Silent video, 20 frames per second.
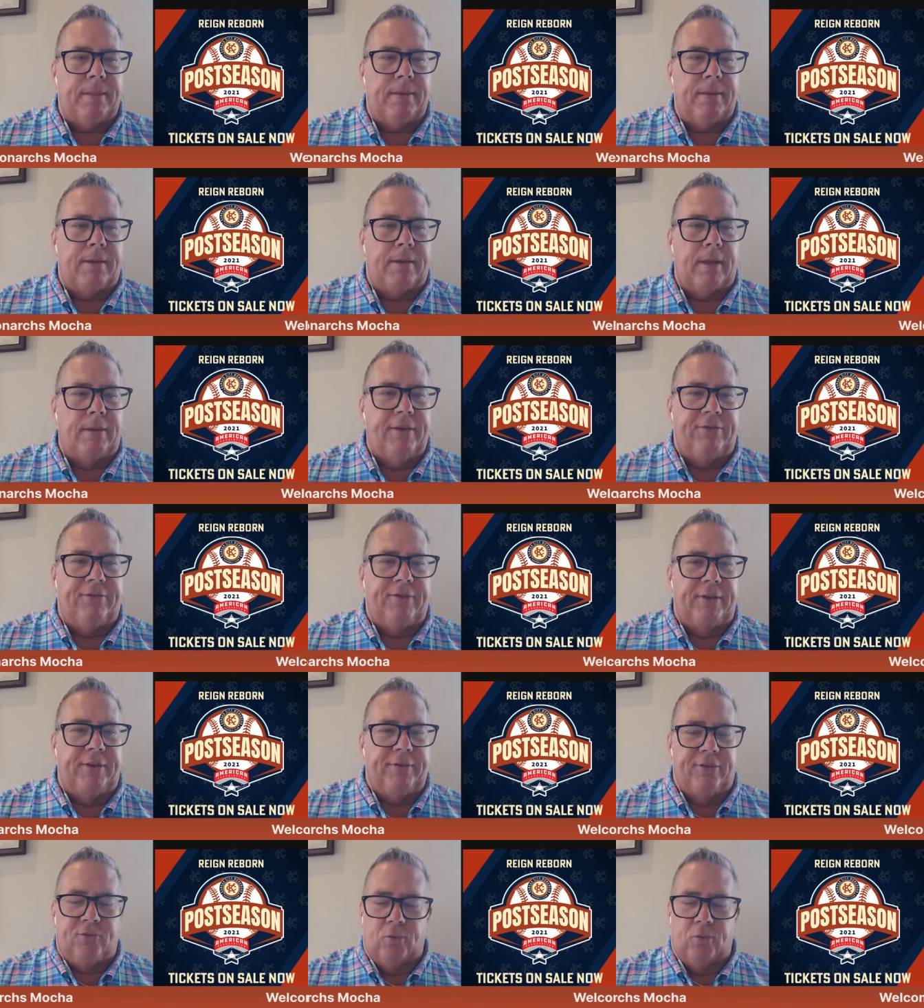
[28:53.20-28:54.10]
Okay, let's
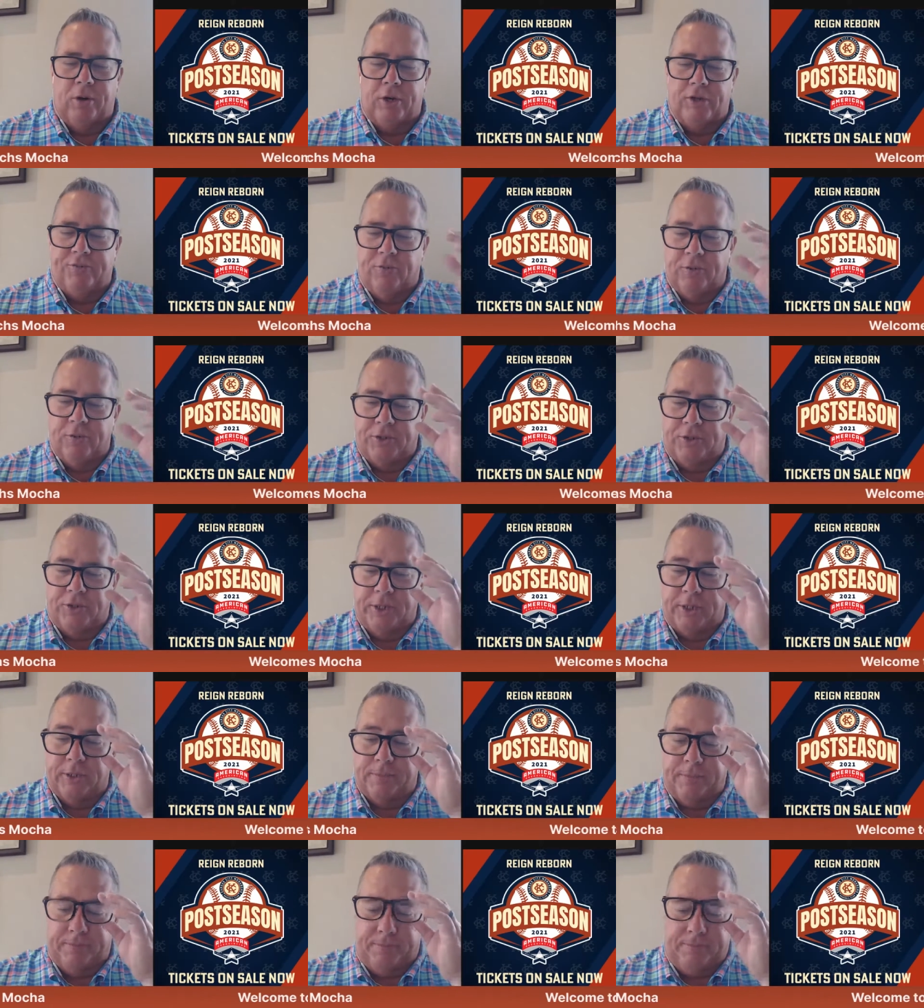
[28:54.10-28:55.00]
see if this works for us
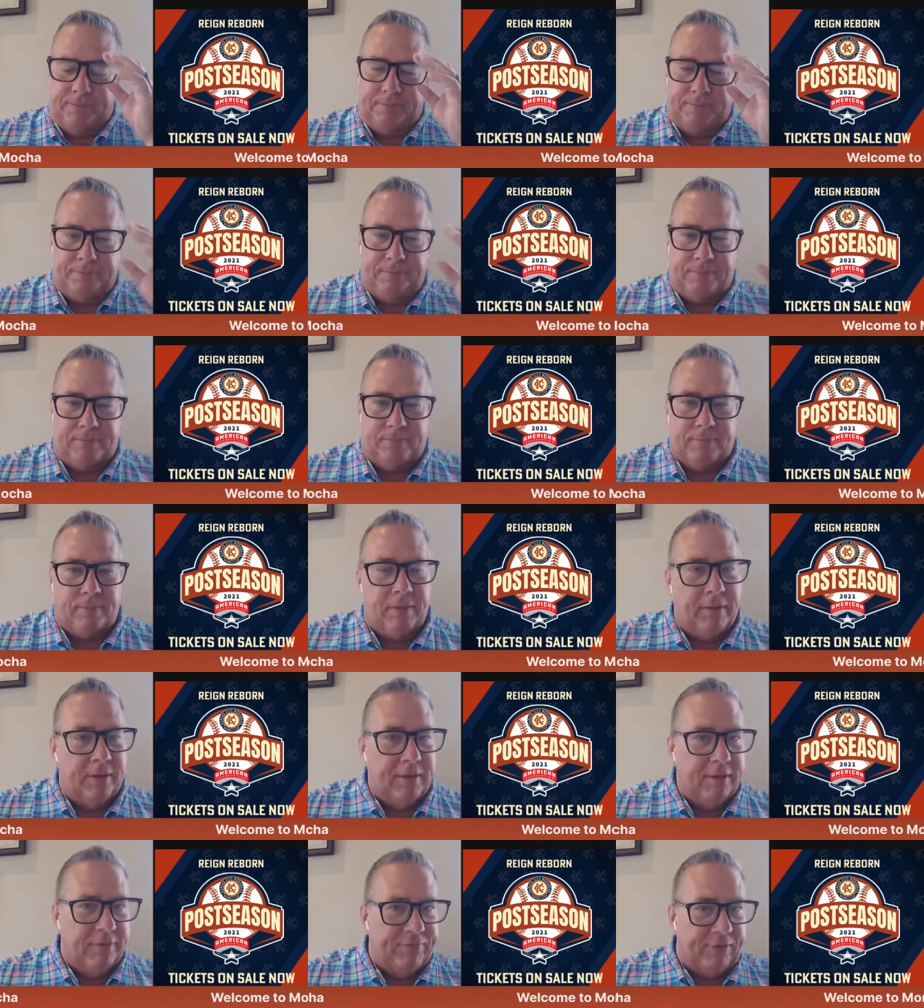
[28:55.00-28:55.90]
here.
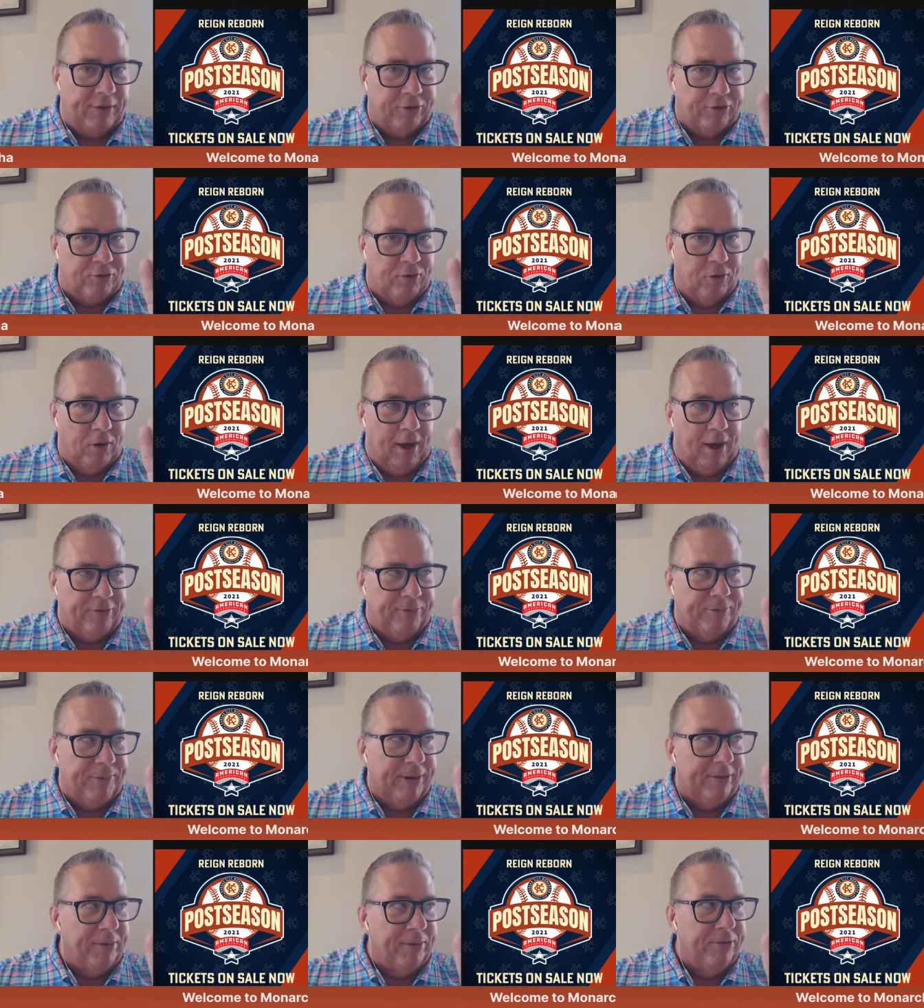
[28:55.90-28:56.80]
Fingers
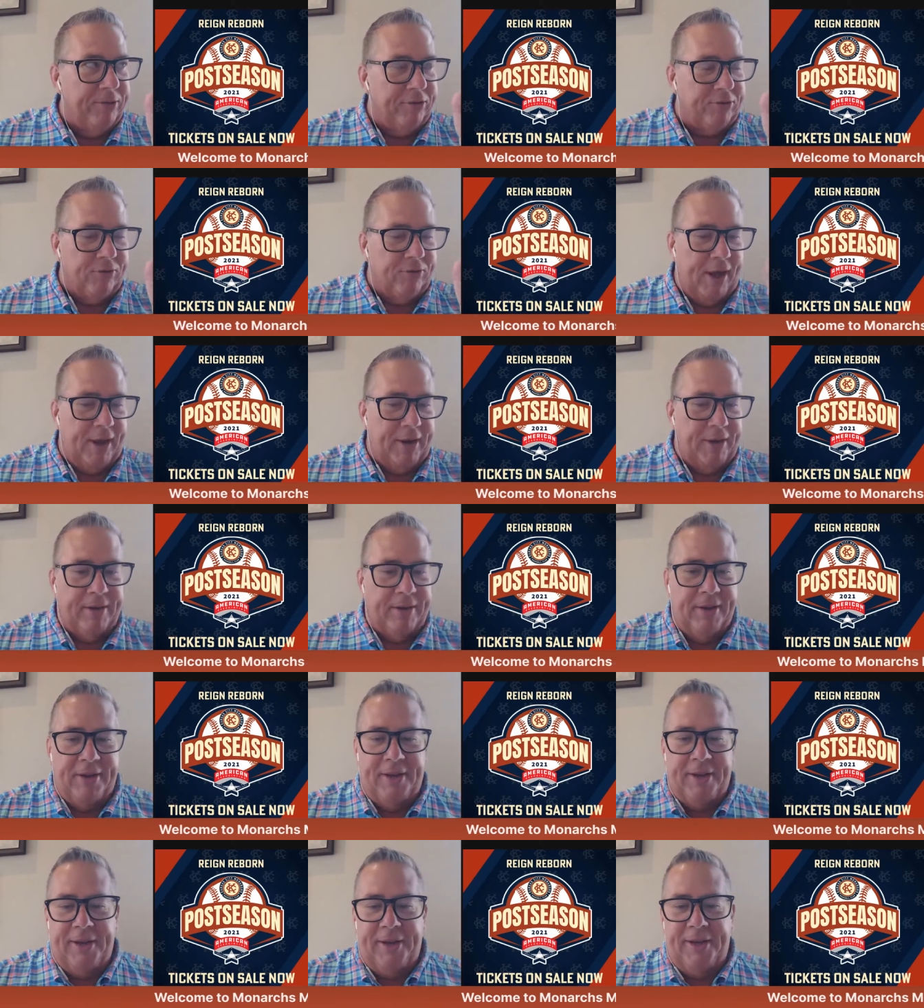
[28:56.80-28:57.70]
crossed, because I'm just trying to
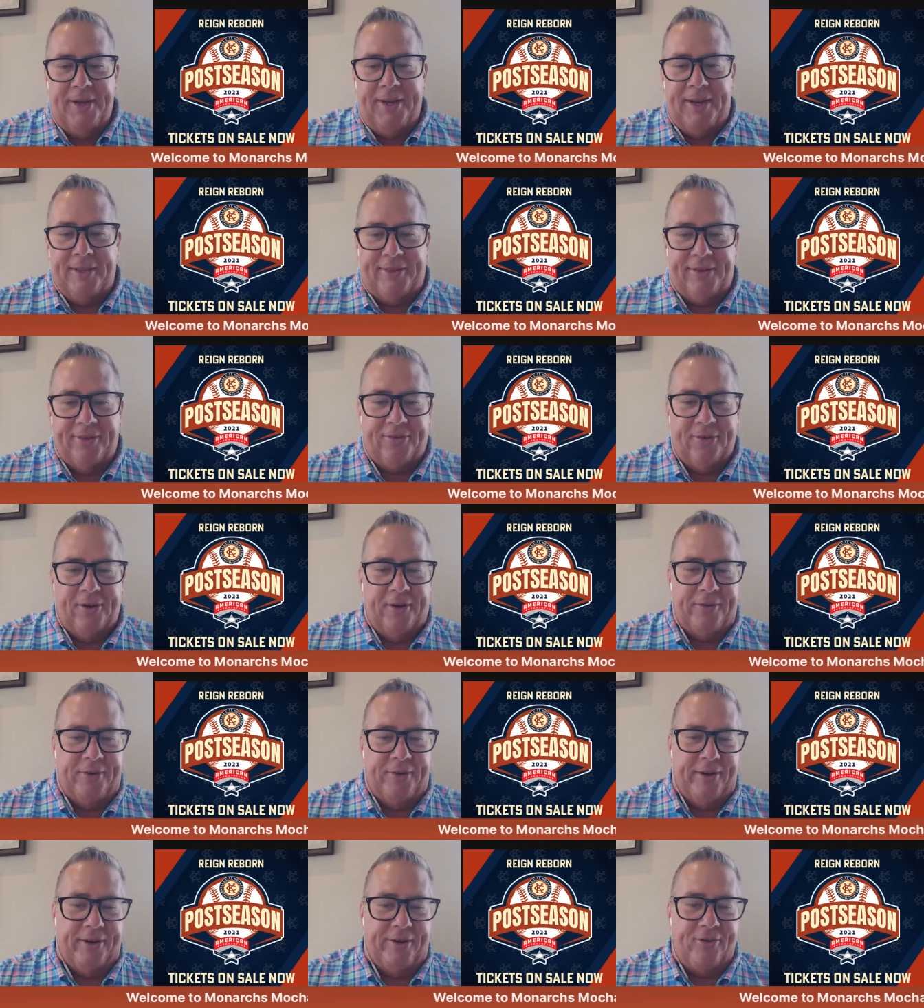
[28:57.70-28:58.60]
get this on
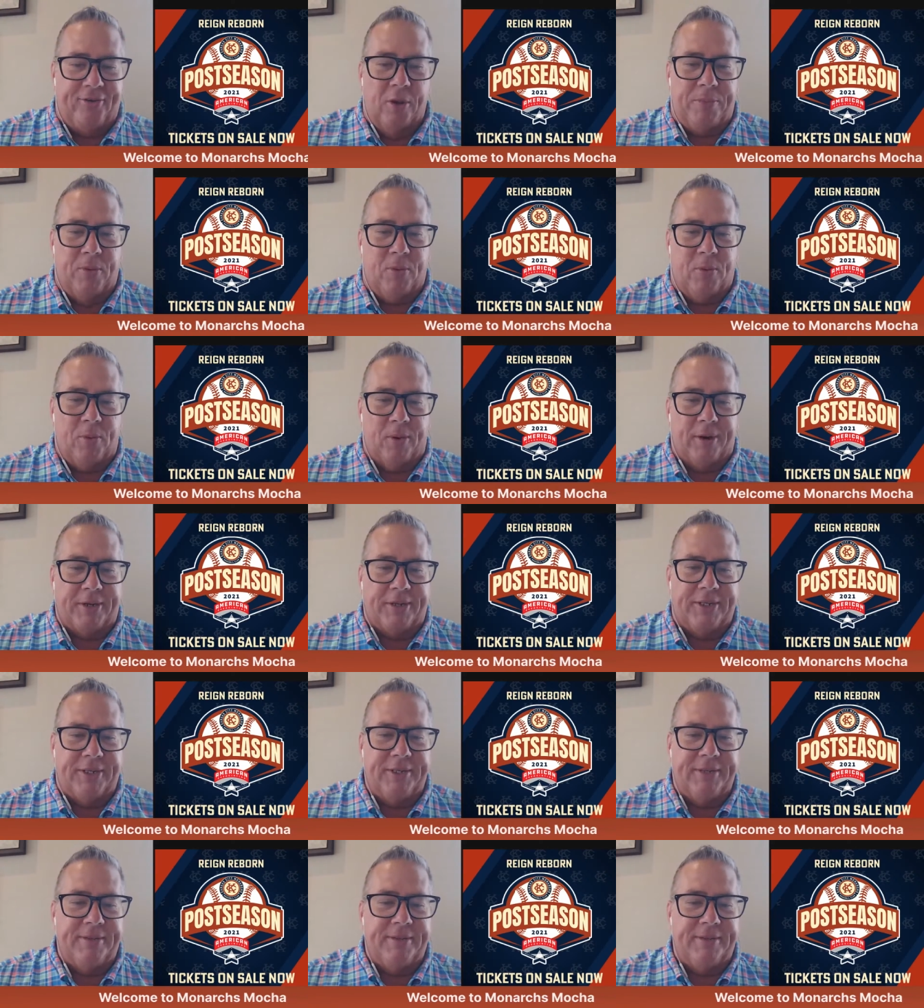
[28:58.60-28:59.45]
there. Let's hope it works.